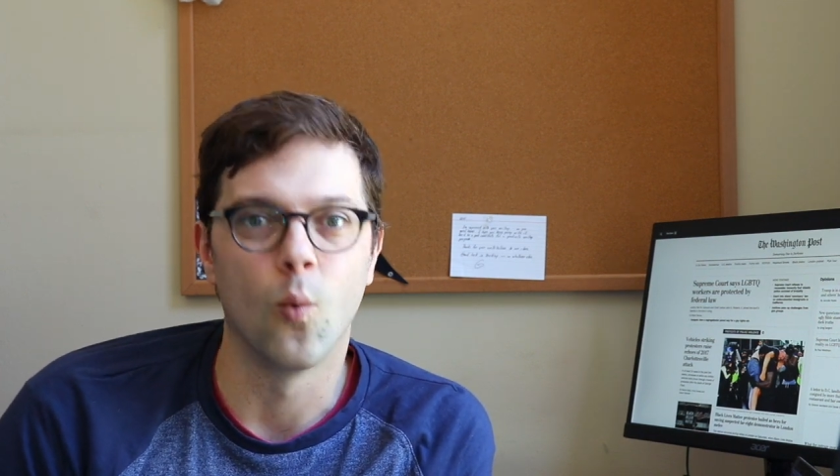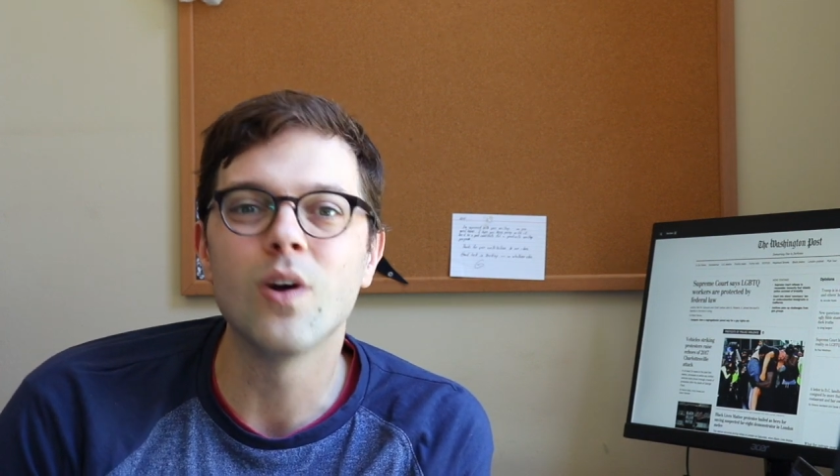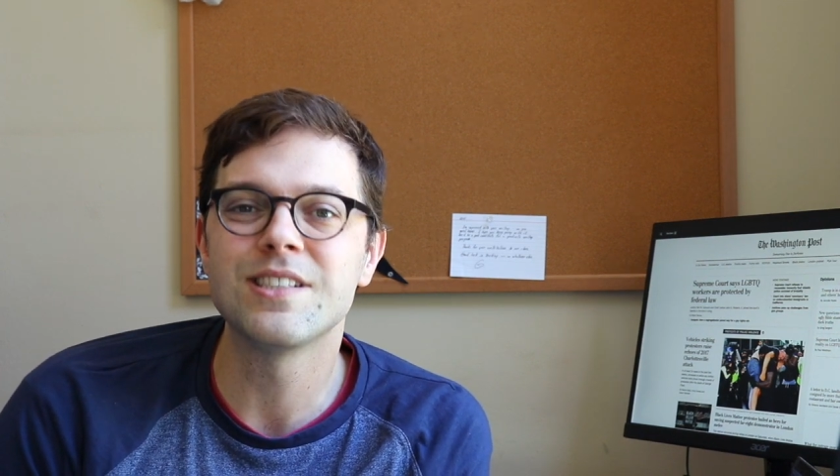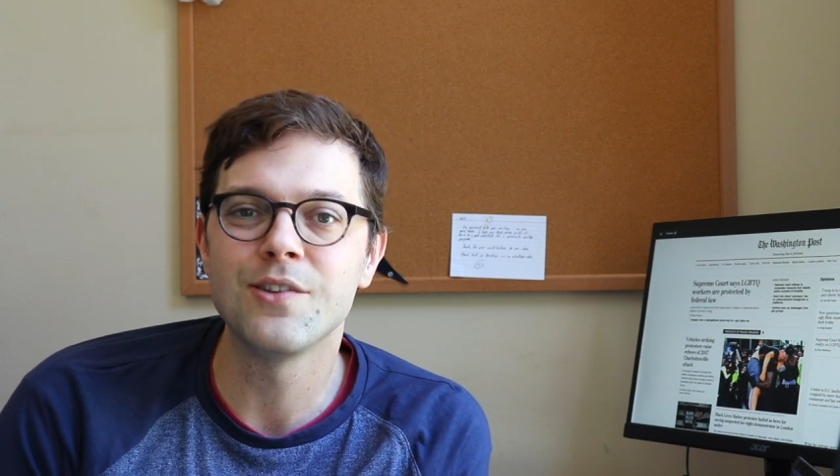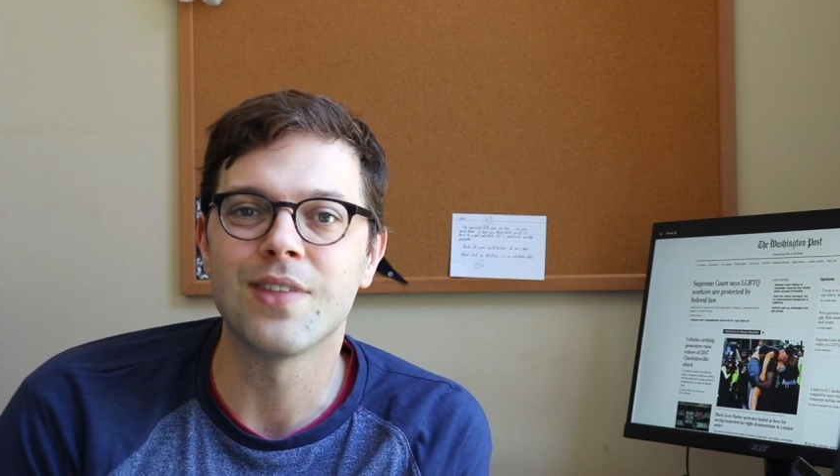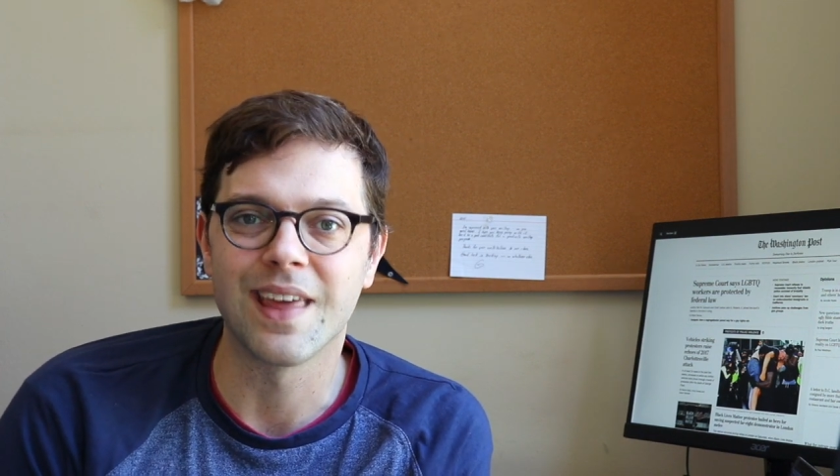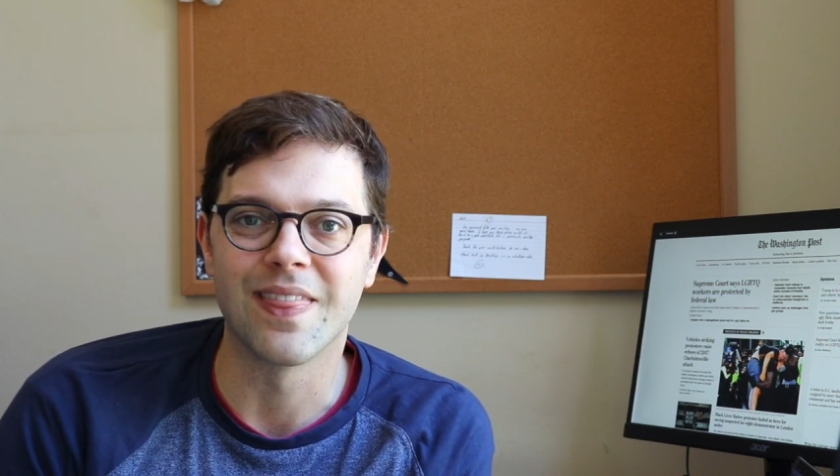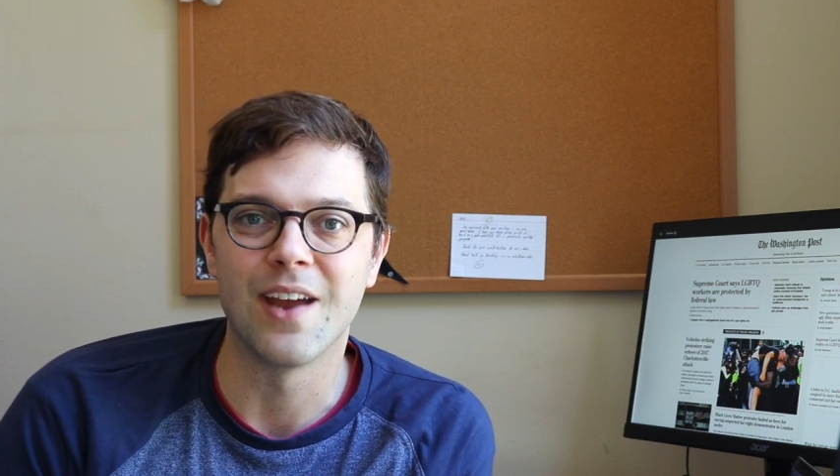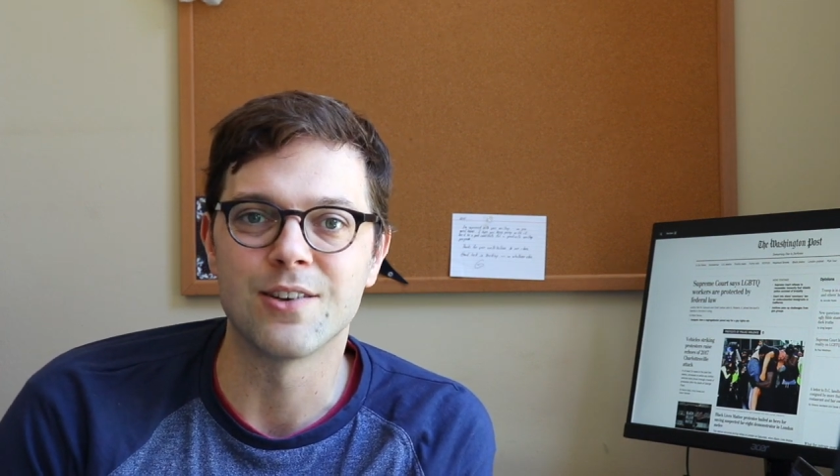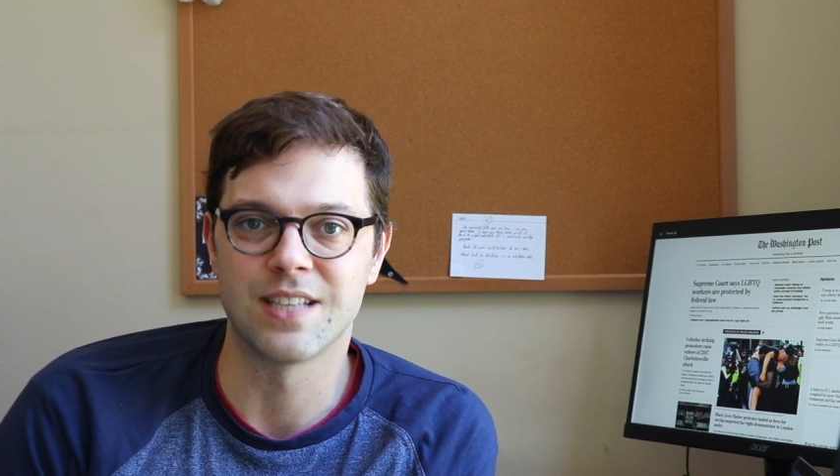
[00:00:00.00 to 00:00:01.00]
What do you think
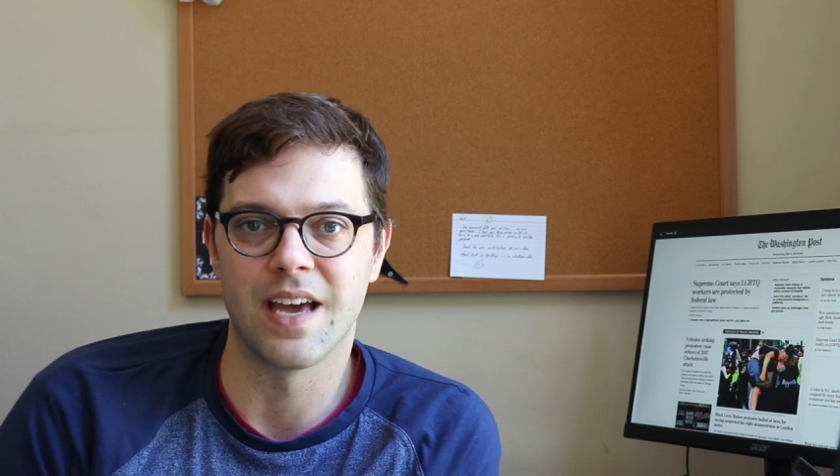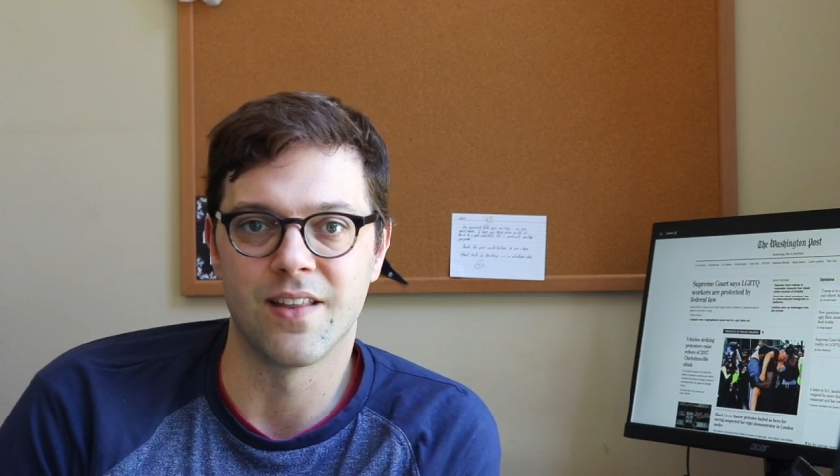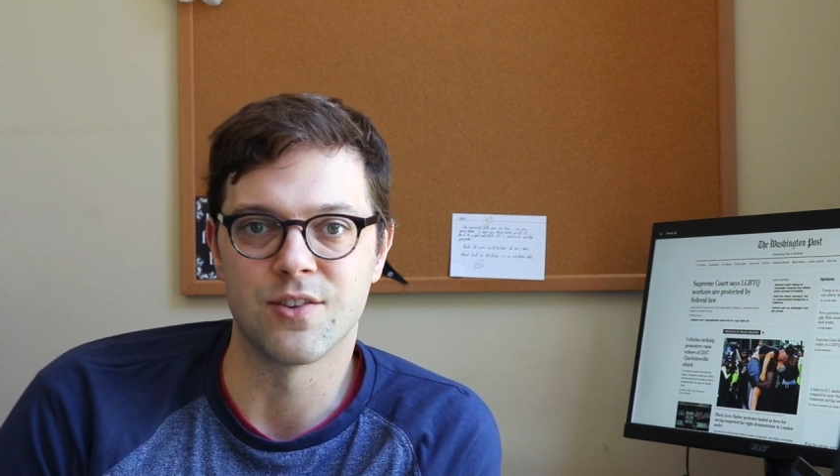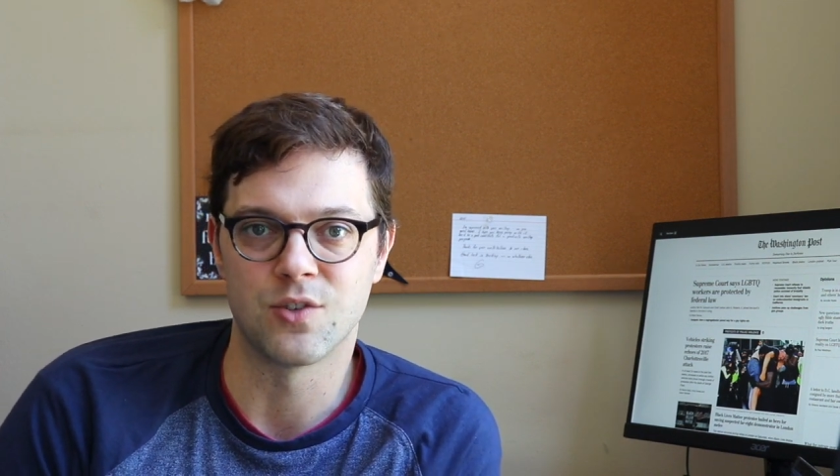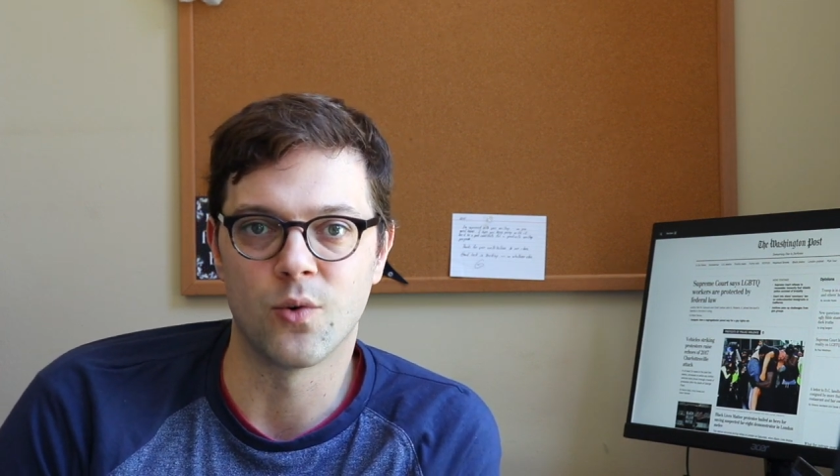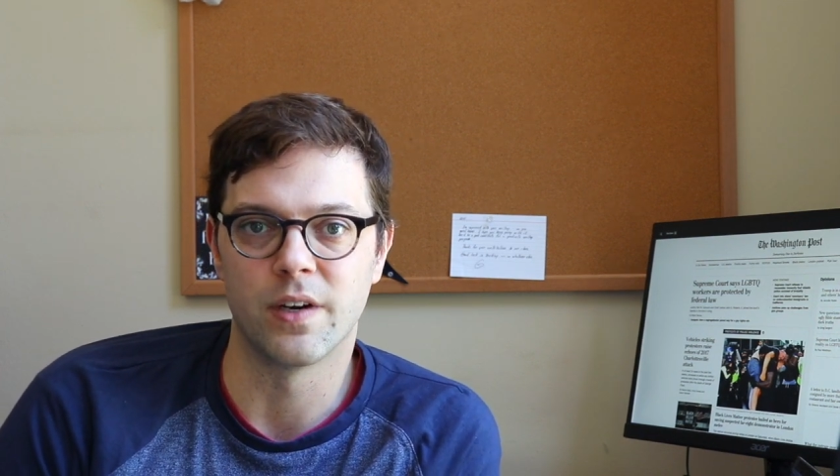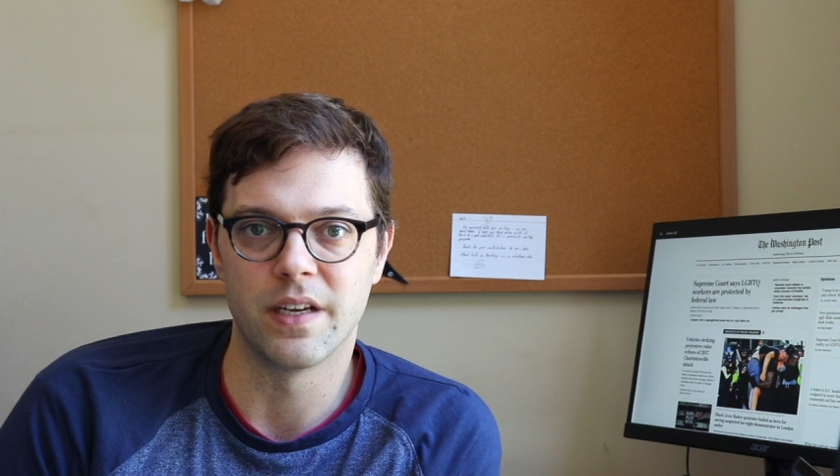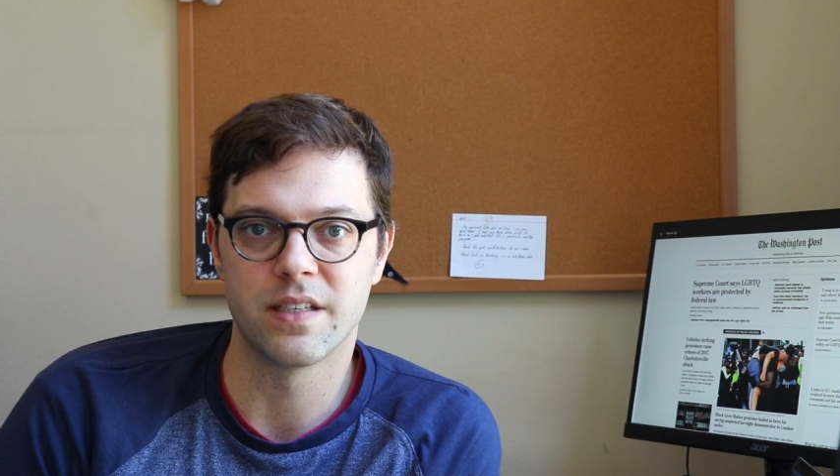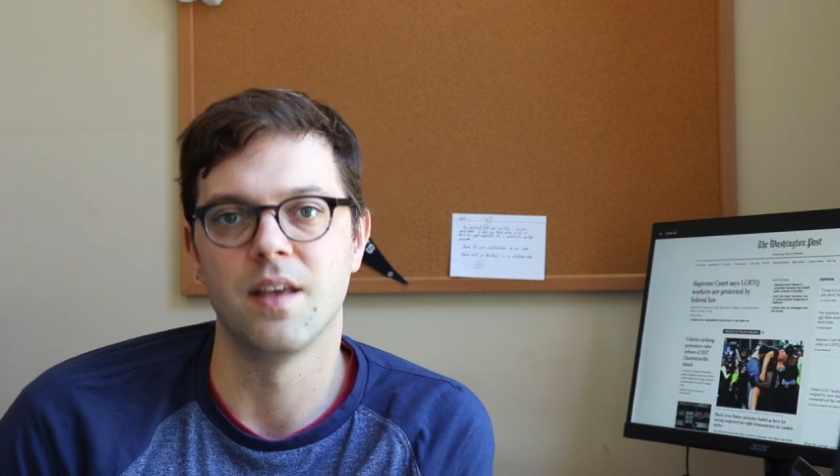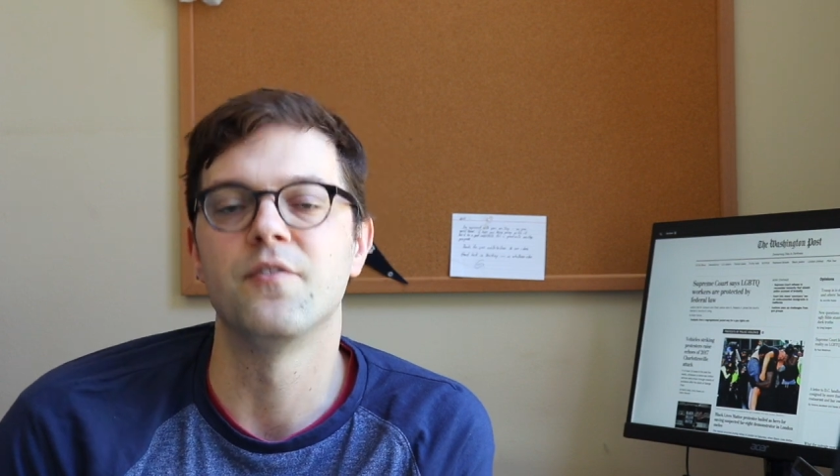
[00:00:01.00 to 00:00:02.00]
their side of the story is?